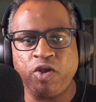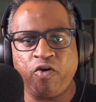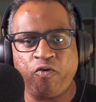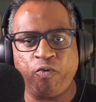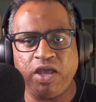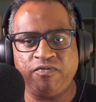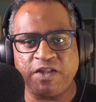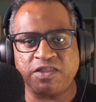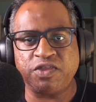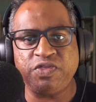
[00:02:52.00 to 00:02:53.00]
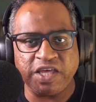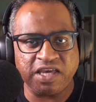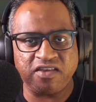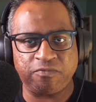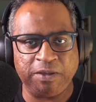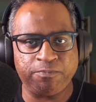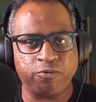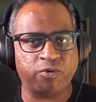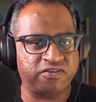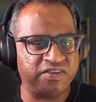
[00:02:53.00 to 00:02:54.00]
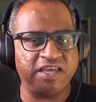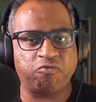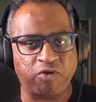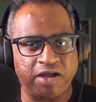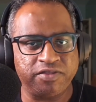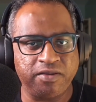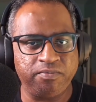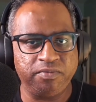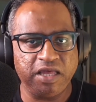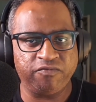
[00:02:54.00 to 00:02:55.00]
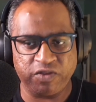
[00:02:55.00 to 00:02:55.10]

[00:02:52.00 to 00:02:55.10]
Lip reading: don't know if like the things people were seeing around them,